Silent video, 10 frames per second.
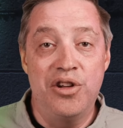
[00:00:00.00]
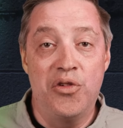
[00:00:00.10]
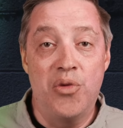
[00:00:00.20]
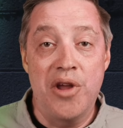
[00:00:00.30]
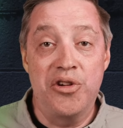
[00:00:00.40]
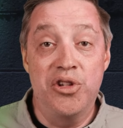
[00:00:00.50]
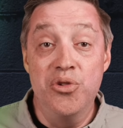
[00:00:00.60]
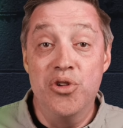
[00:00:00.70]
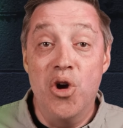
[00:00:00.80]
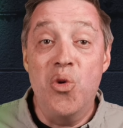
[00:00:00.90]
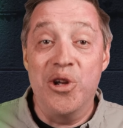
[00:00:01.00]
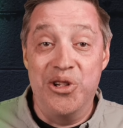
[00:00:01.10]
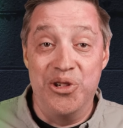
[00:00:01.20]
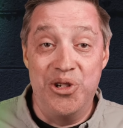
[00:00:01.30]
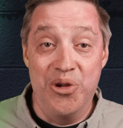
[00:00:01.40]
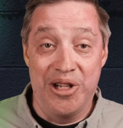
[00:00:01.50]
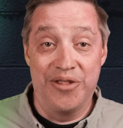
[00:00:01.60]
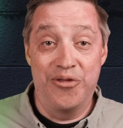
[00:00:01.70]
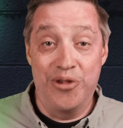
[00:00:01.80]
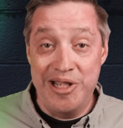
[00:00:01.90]
of whether you know what you're
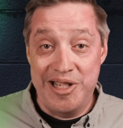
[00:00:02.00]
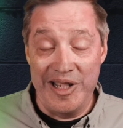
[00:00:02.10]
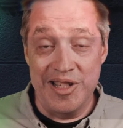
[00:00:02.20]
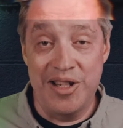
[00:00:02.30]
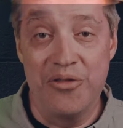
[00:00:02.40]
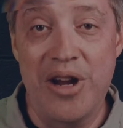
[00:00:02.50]
doing. For instance, a